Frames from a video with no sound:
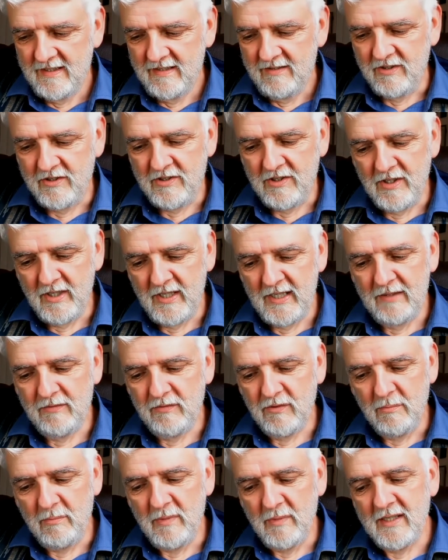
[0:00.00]
Returning
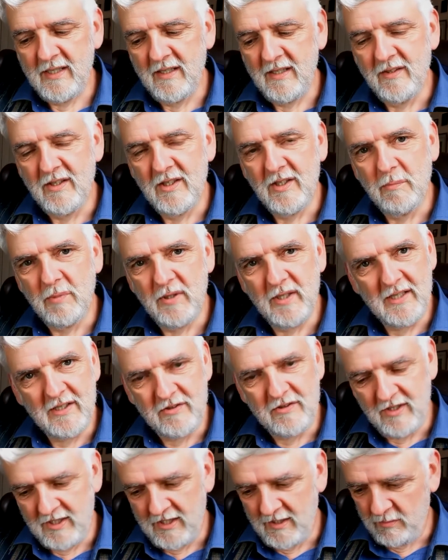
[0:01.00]
from making the
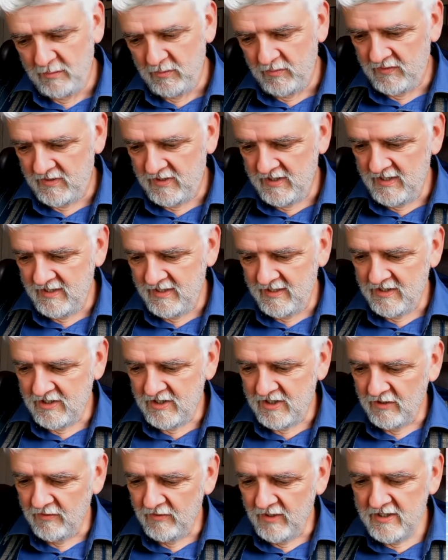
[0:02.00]
obligatory cup of tea,
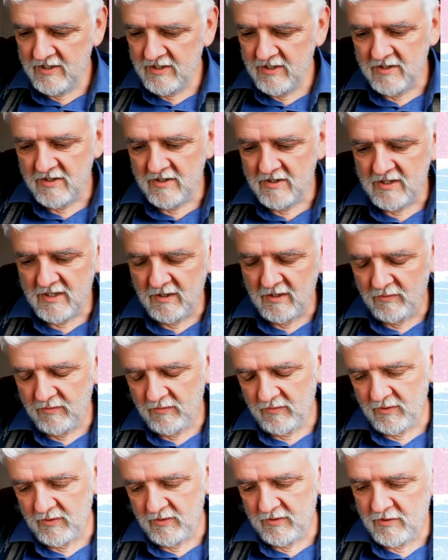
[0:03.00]
she arranges
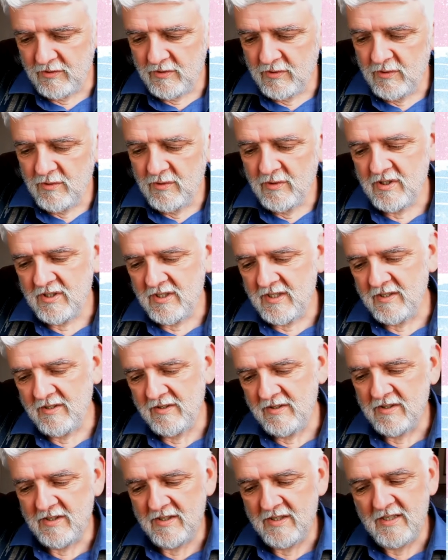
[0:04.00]
herself on the
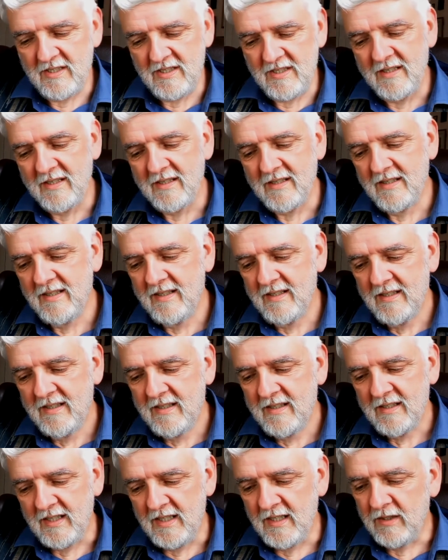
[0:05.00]
two-seater settee,
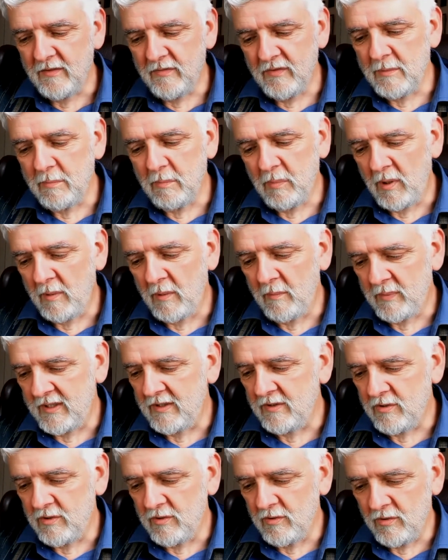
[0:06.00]
carefully
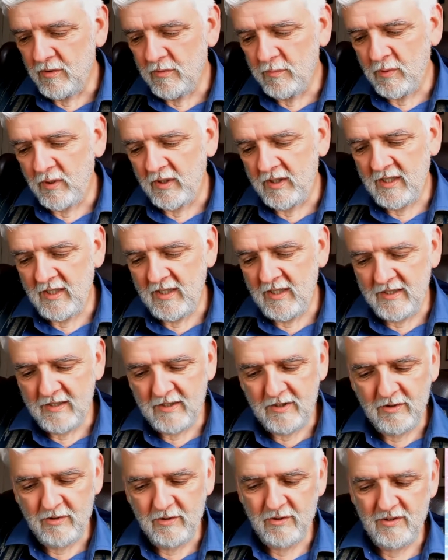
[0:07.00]
plumping 2 brocade
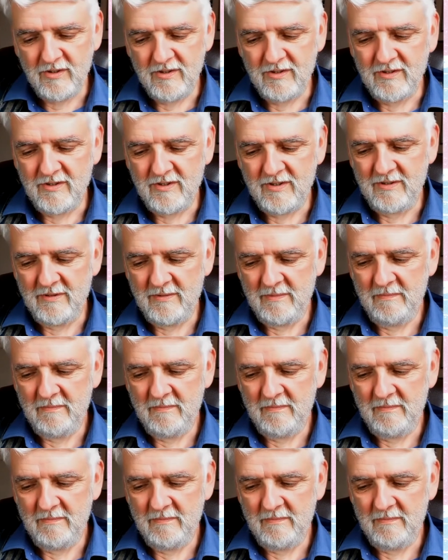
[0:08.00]
cushions.